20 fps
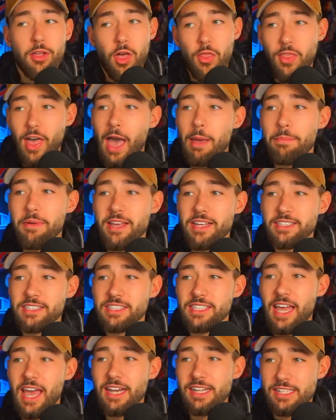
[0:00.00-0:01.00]
That being
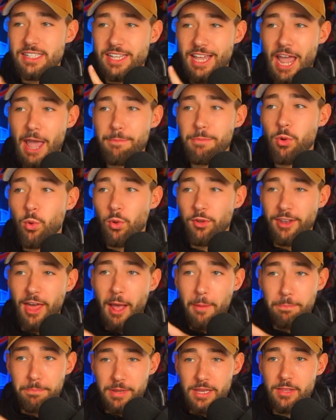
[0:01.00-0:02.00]
said, Tampa will
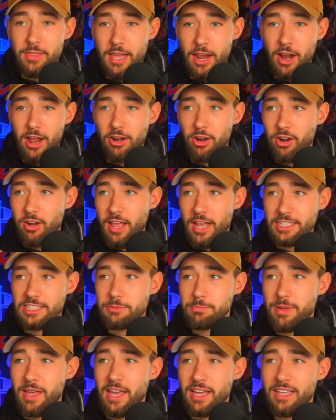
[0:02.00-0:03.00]
not be there at our next
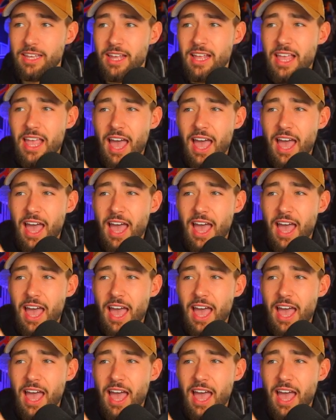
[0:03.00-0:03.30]
pick.